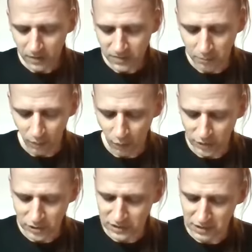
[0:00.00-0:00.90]
The
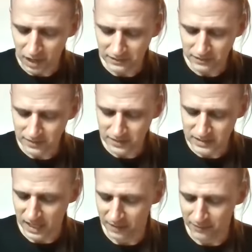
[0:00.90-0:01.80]
boar did not this
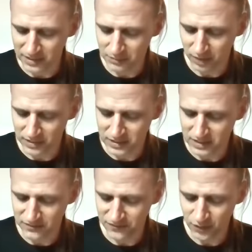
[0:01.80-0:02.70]
time express
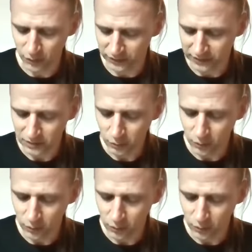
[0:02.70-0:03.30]
his fury